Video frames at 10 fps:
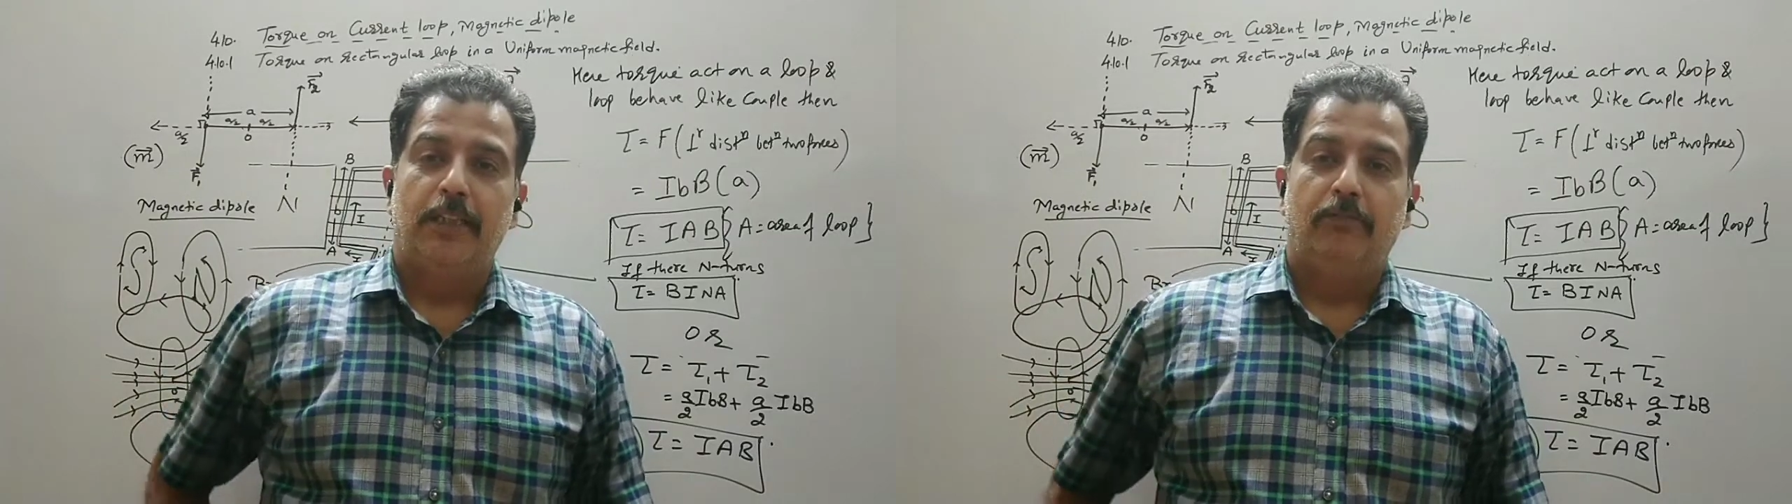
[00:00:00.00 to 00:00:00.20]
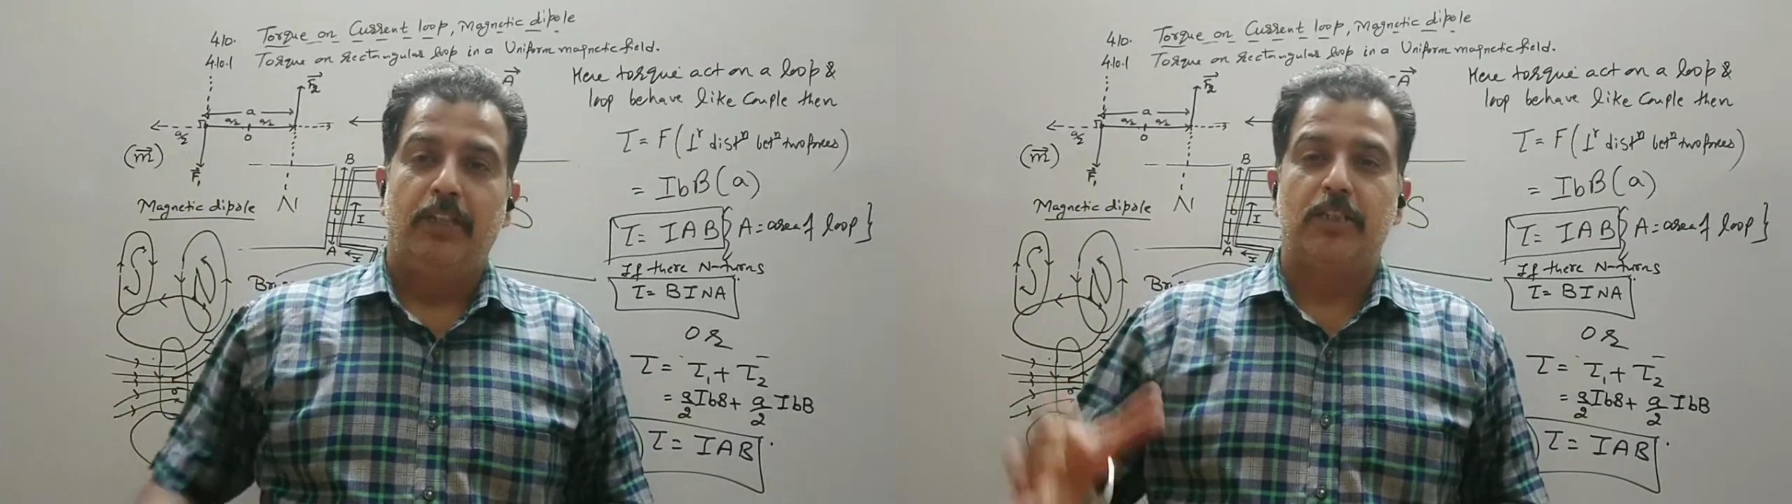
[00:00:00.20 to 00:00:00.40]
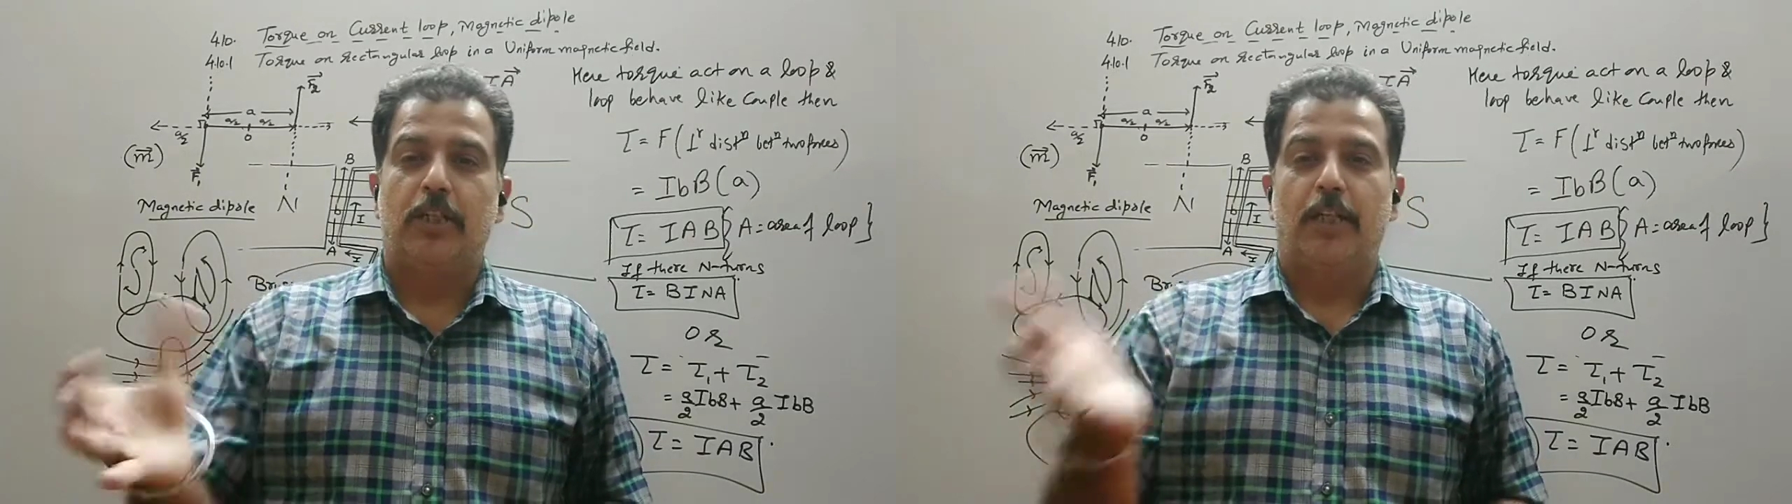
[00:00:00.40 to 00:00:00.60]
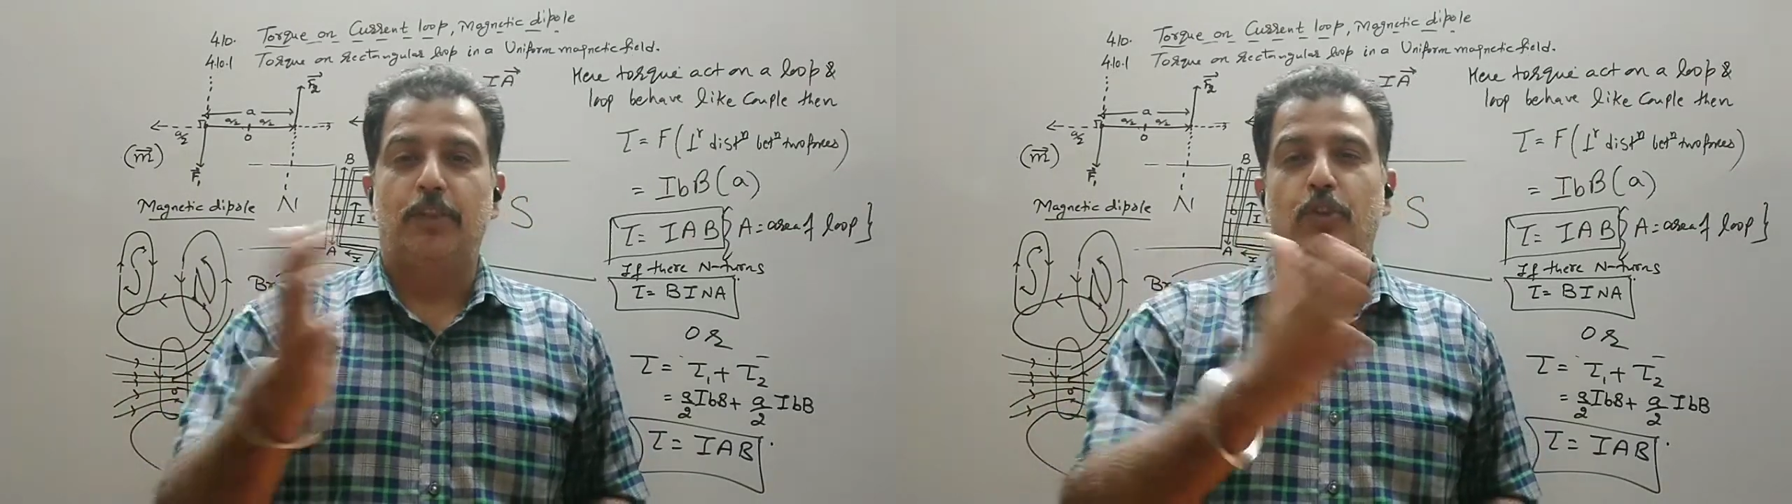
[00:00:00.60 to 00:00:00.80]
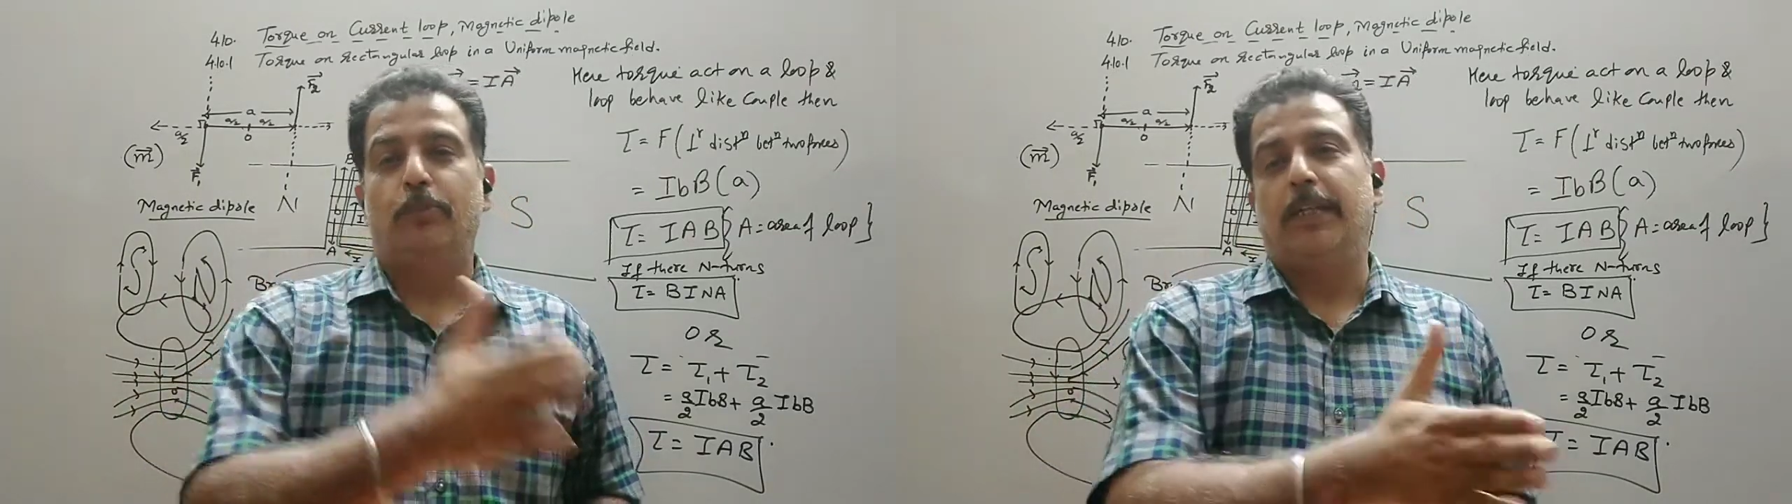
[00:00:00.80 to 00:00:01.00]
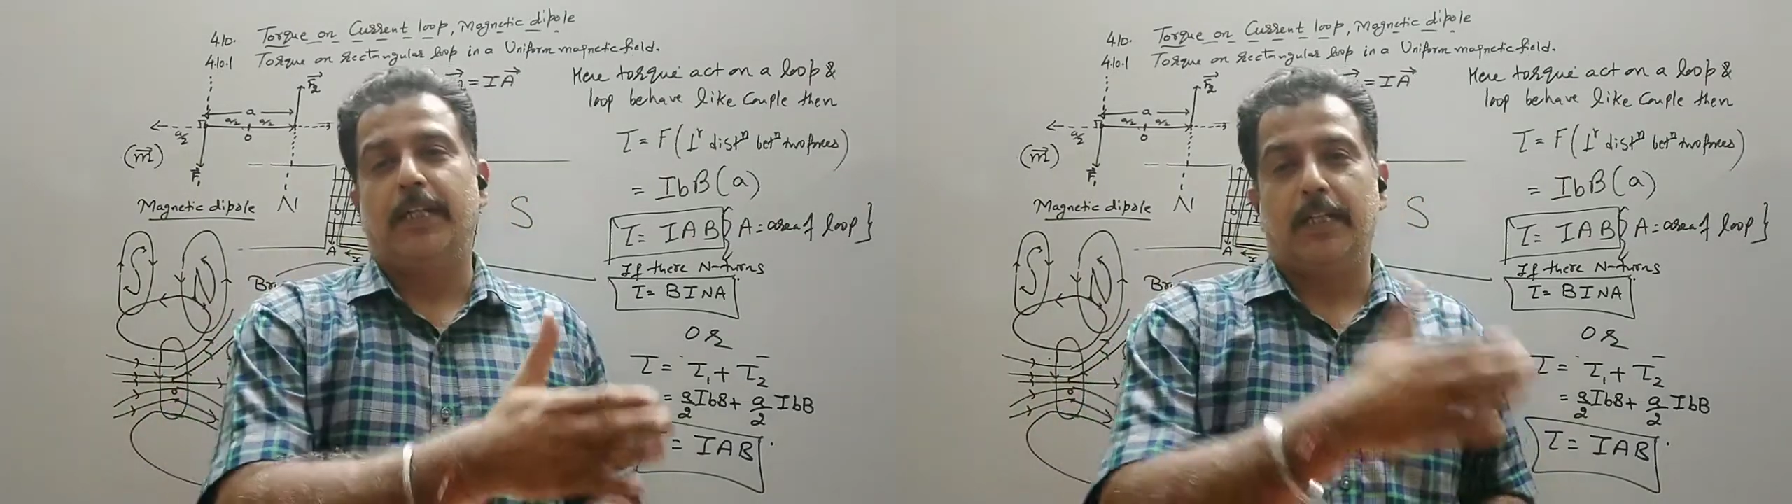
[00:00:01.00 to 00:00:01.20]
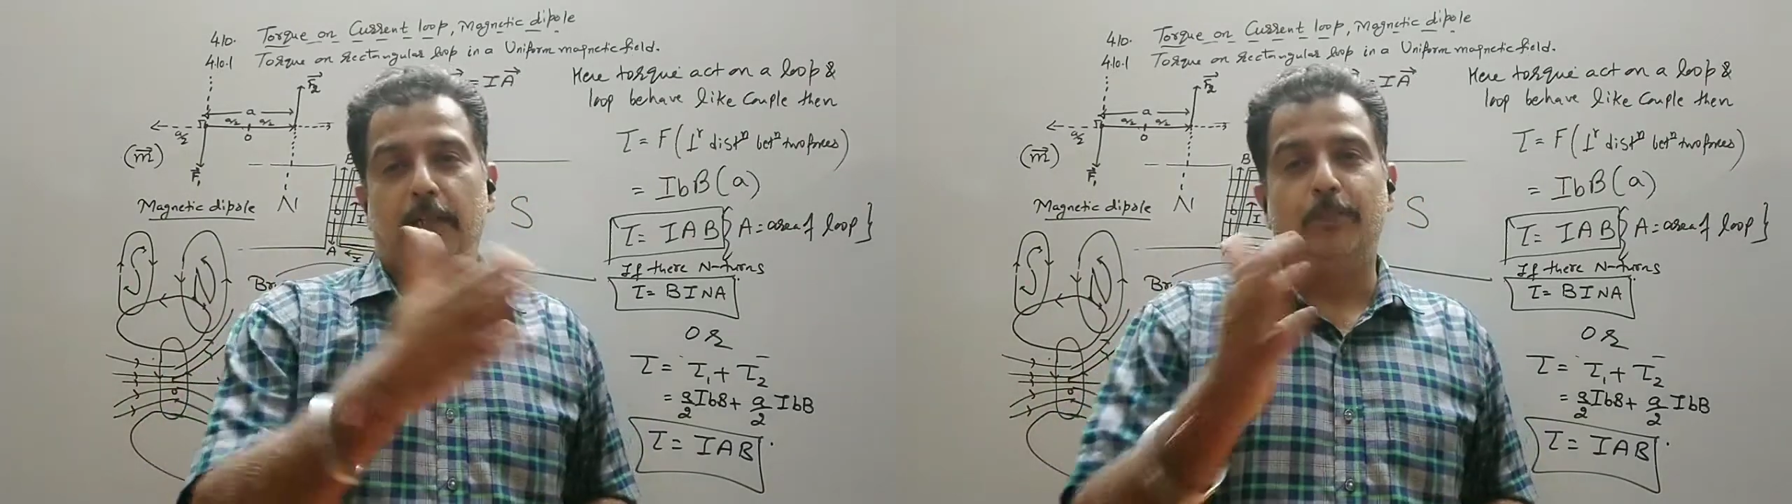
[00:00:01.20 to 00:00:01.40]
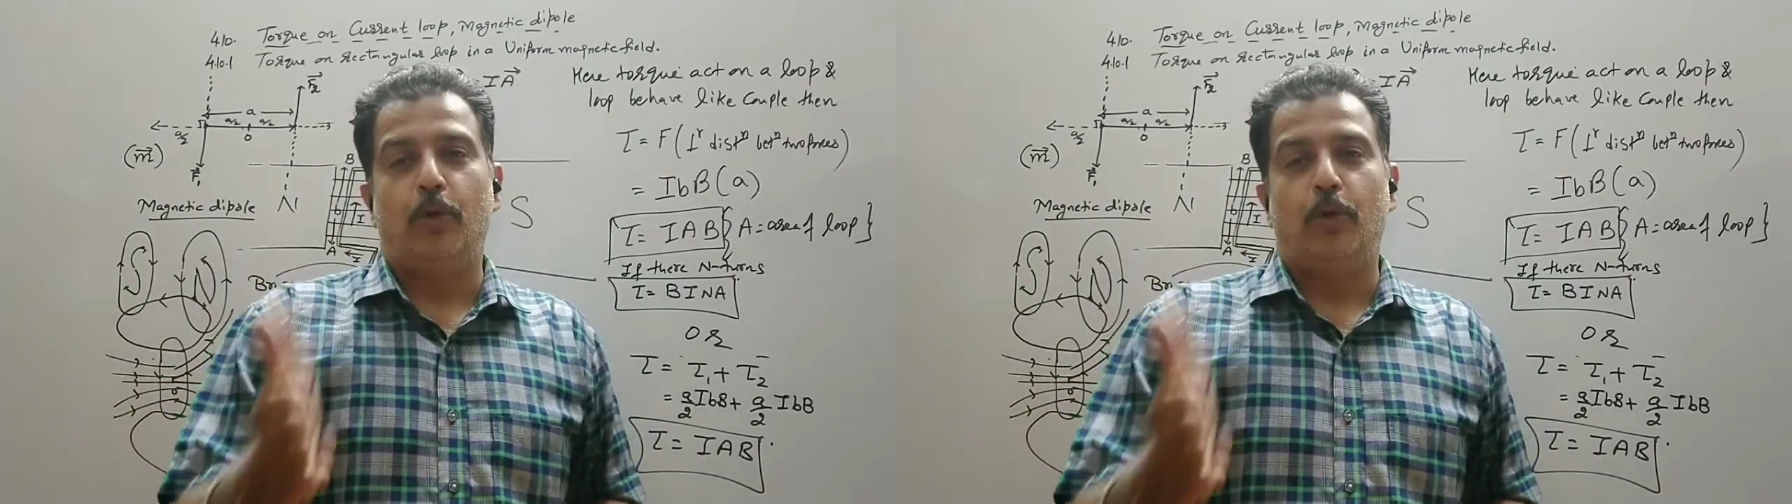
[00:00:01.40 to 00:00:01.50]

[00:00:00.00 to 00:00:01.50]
which current should be taken,